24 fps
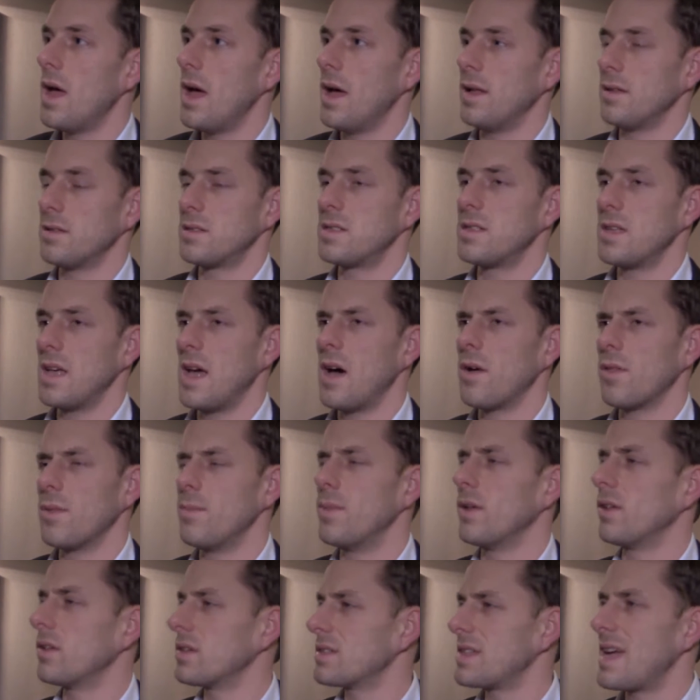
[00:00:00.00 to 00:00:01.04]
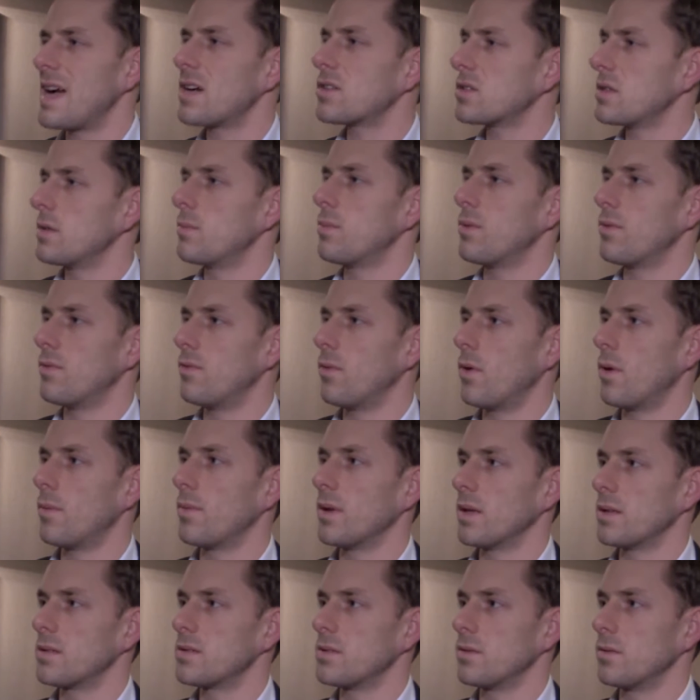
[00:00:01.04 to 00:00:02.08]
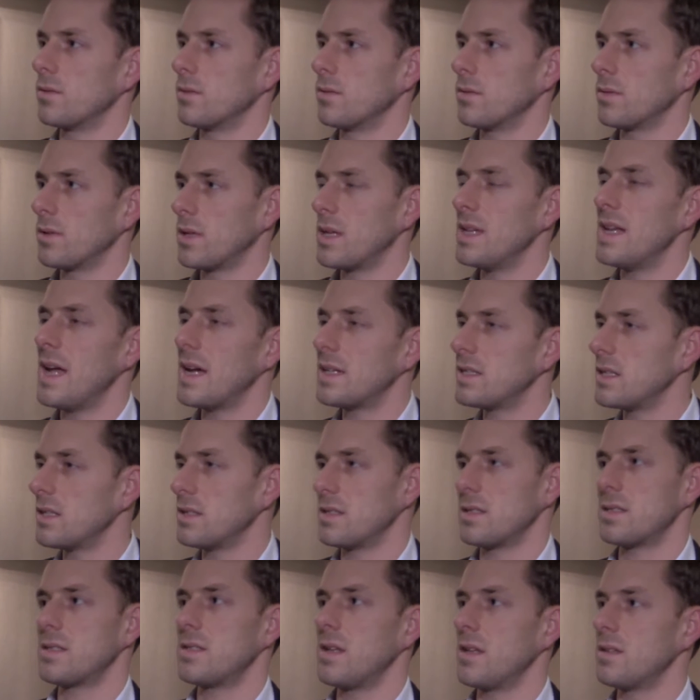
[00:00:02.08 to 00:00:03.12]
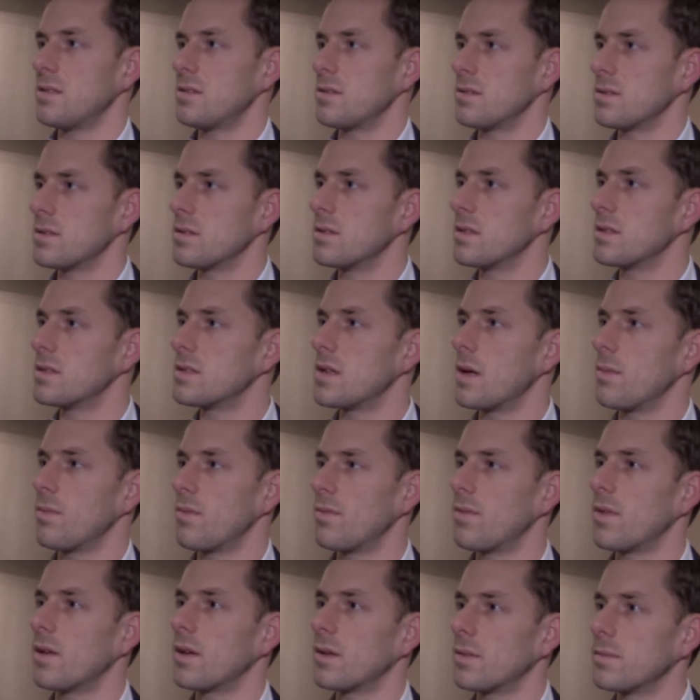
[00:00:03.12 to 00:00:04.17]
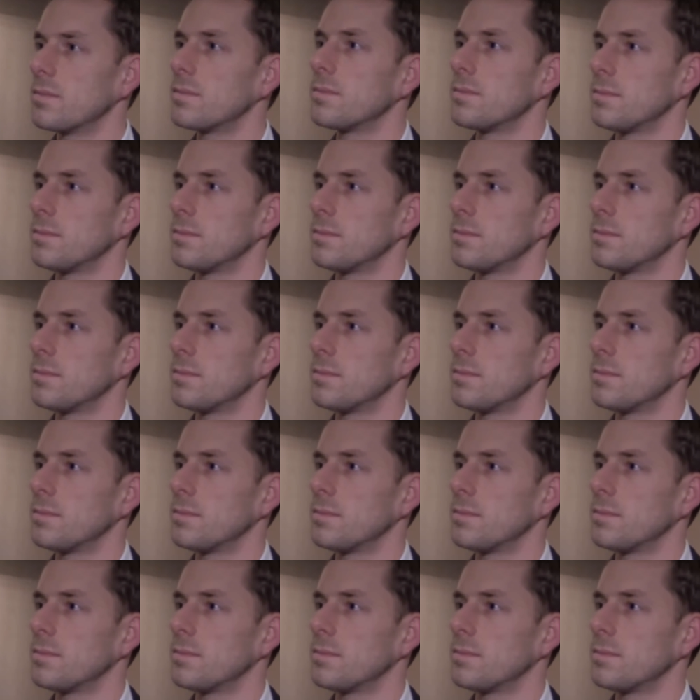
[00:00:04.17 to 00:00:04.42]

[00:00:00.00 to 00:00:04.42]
and see how the building's actually performing, so connecting to sensors and this type of thing.